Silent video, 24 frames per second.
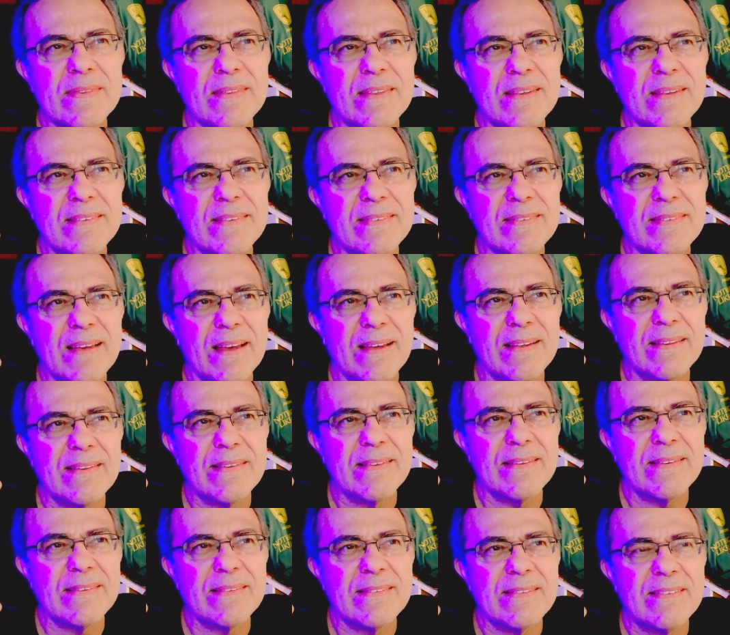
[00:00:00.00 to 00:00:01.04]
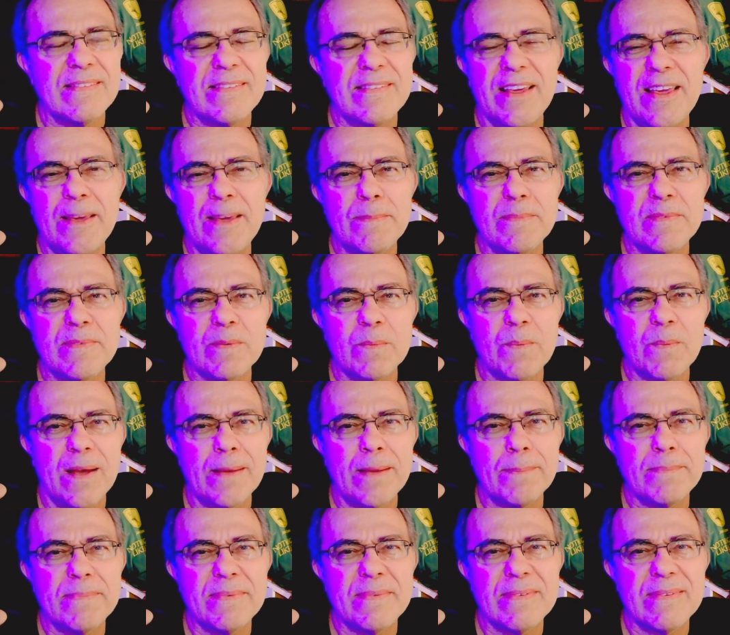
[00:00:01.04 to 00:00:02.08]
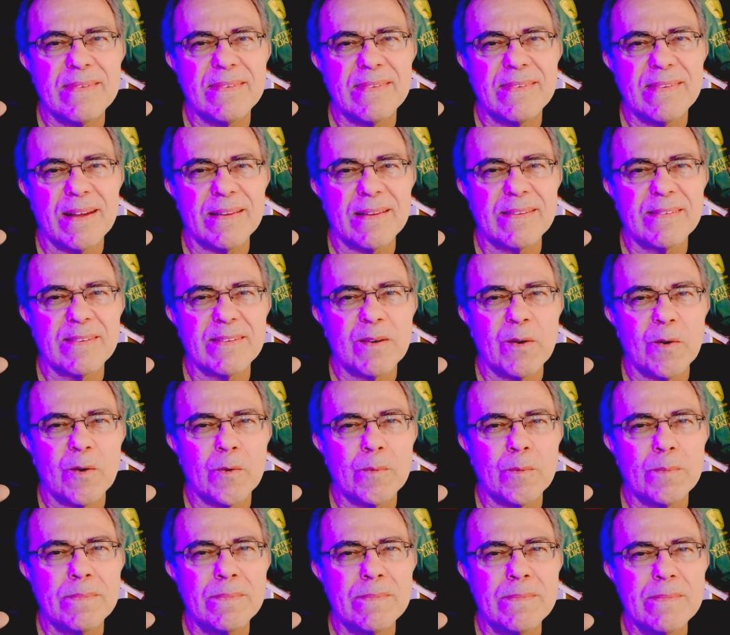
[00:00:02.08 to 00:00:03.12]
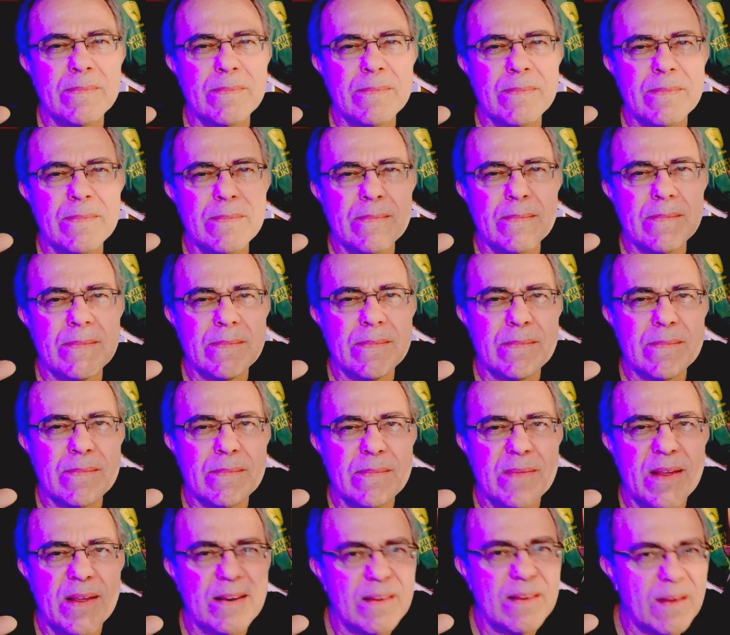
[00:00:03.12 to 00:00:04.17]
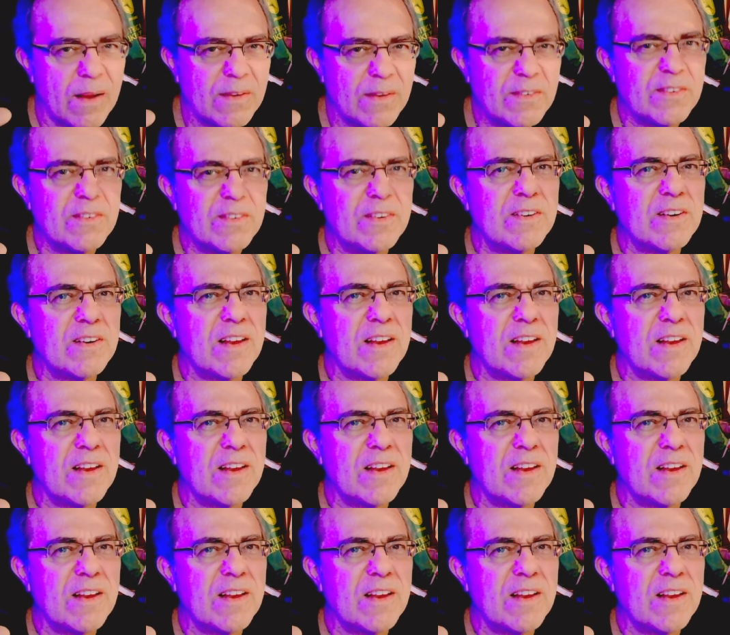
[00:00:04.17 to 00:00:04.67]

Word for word: this James Webb telescope. It launched in